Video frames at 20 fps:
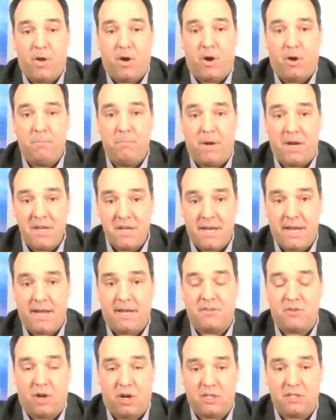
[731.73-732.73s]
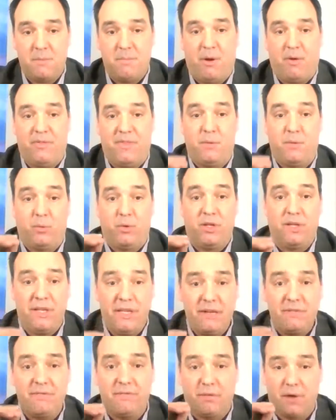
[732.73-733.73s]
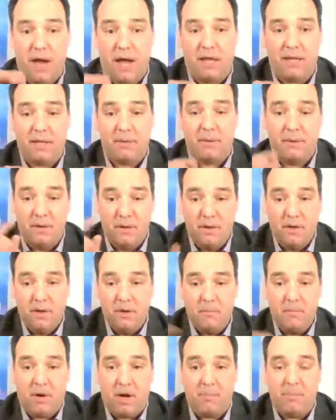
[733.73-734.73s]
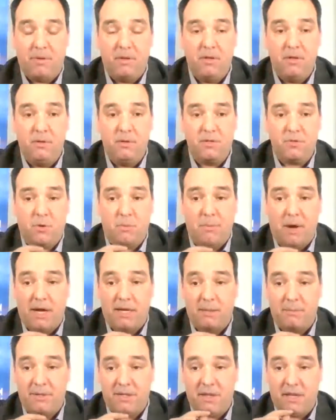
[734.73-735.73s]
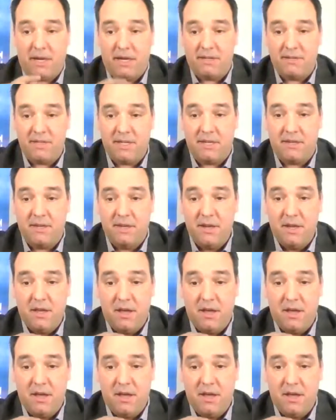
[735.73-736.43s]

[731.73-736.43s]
On Monday, I talked about the relief rally. Papa Lou is reminding me that I did.